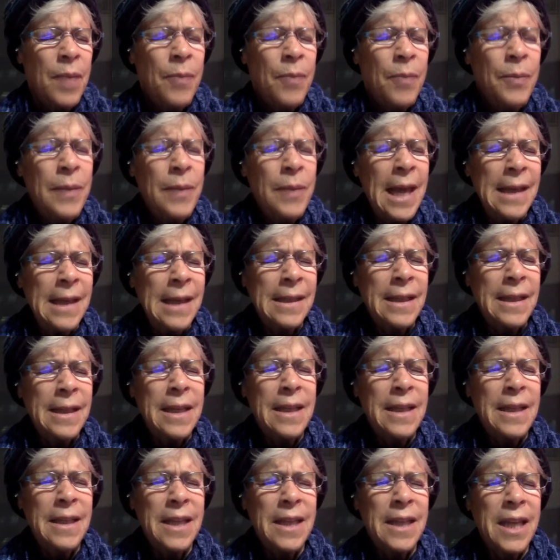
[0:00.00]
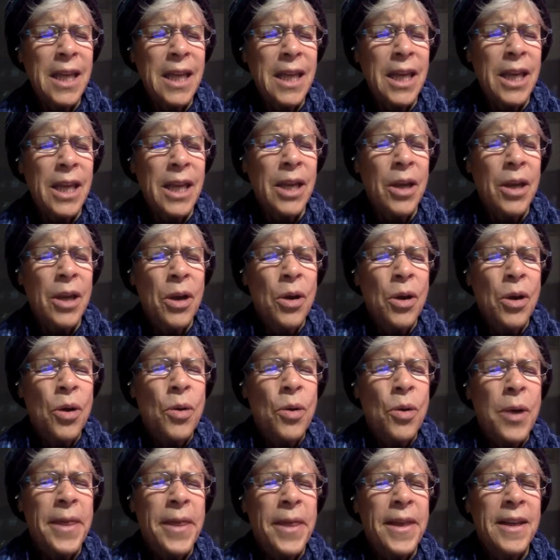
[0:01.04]
Blessed is he
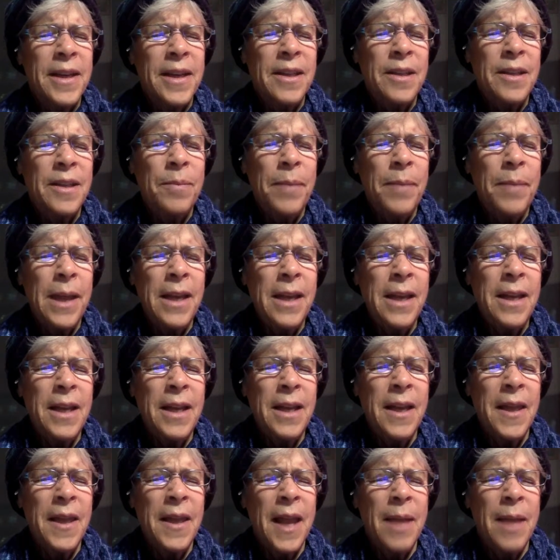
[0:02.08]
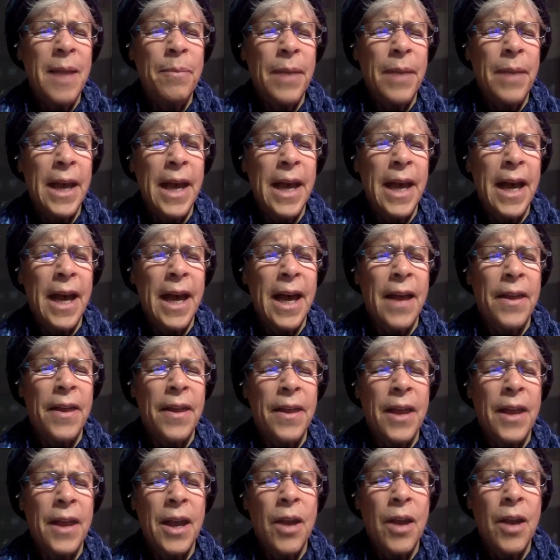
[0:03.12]
who hath expended in thy
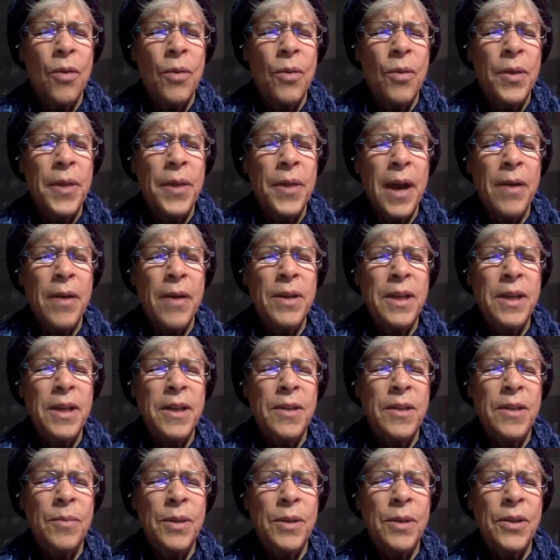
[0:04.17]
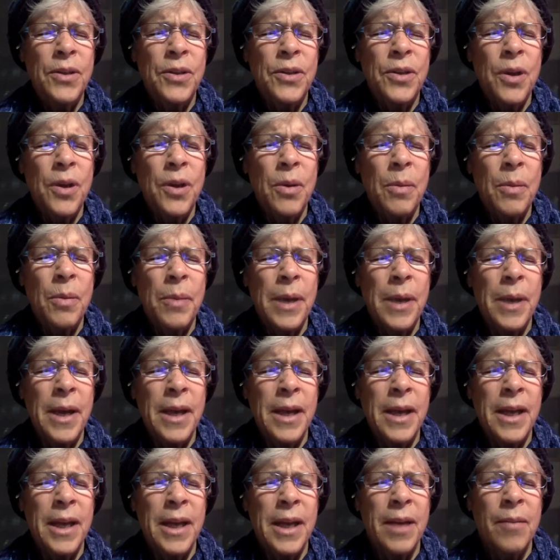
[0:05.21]
path what thou didst bestow
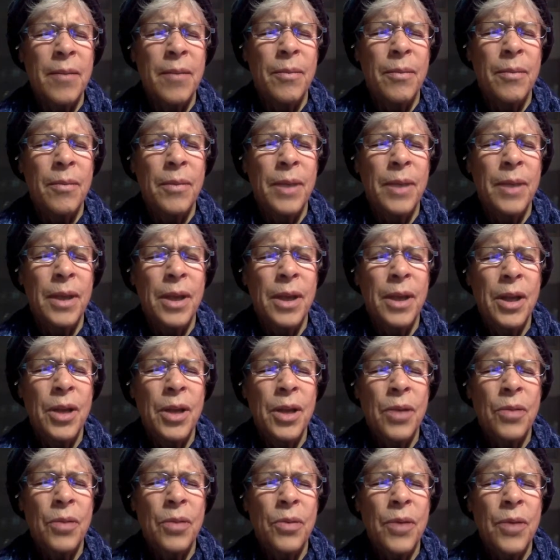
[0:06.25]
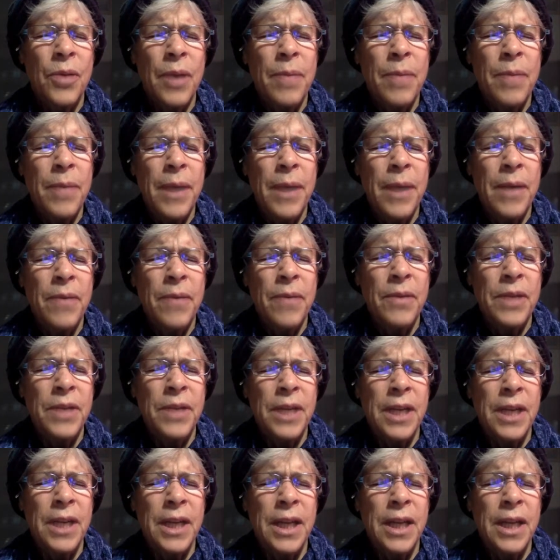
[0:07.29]
upon him through thy
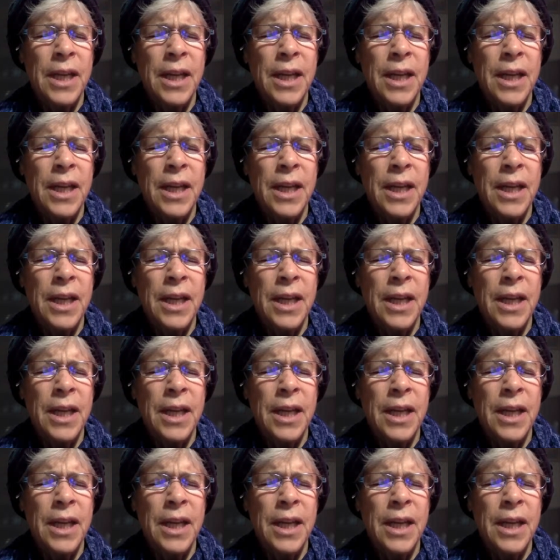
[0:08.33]
bounty